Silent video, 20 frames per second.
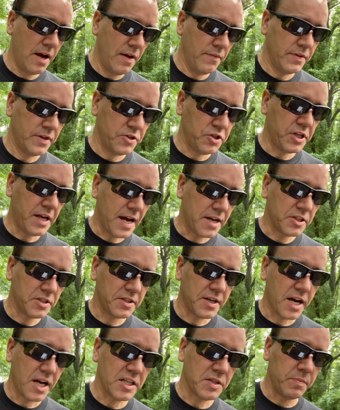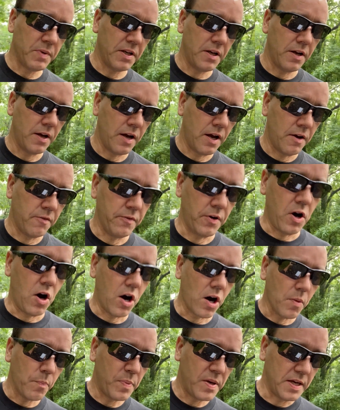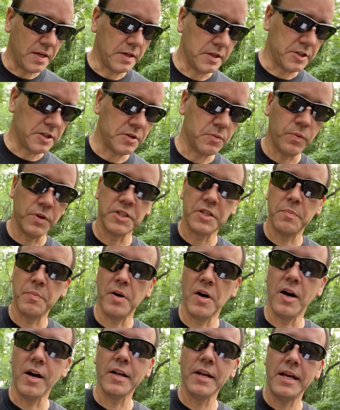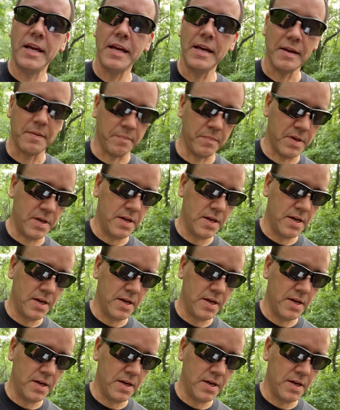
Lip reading: The chastisement of our peace was upon him,